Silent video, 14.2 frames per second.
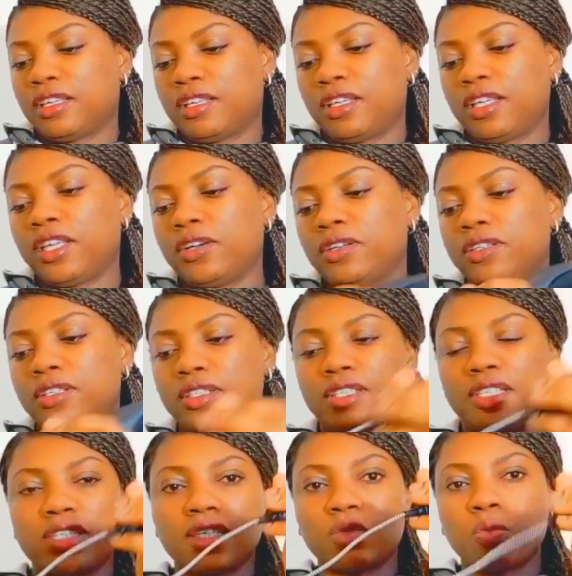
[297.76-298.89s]
You know,
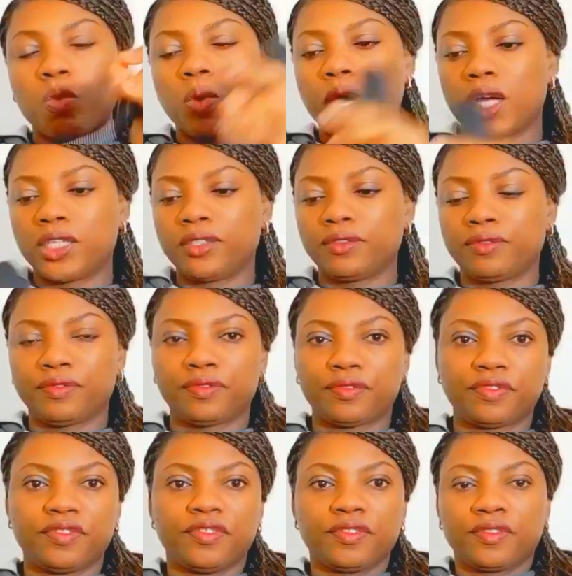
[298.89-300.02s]
this is one.
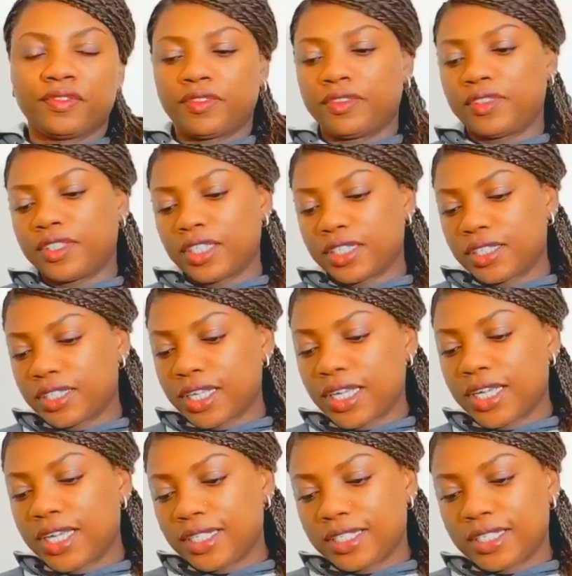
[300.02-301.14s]
This
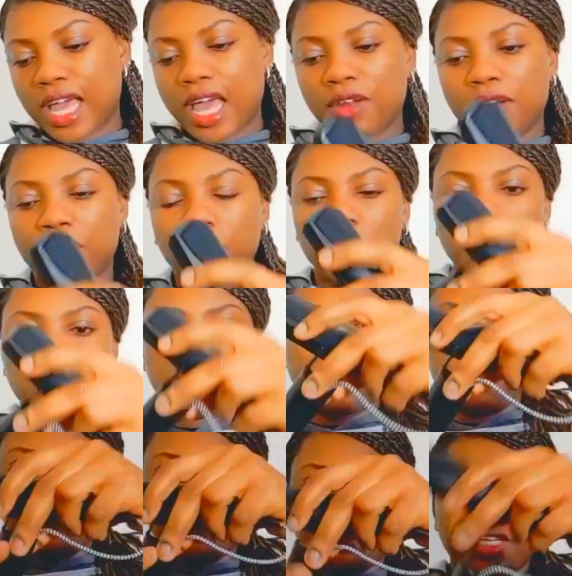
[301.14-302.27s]
is another one,
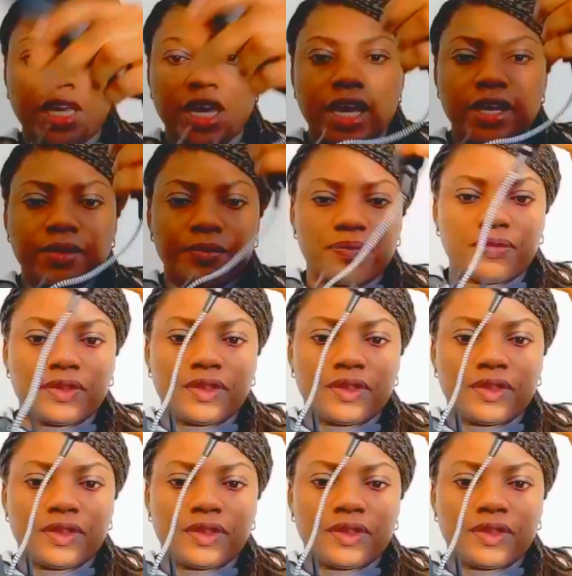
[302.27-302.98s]
okay?